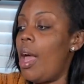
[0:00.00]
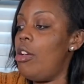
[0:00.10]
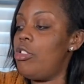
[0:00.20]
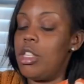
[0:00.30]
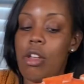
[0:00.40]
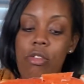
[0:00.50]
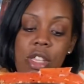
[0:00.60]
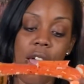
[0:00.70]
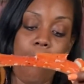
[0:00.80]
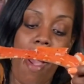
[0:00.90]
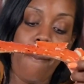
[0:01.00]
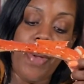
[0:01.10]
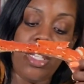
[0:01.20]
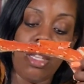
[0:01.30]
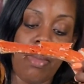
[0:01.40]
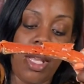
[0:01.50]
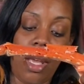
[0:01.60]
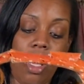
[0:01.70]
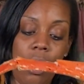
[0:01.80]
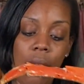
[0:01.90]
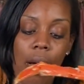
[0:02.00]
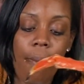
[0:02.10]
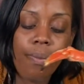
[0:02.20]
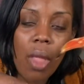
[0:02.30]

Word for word: You just don't take my piece of meat and eat it though.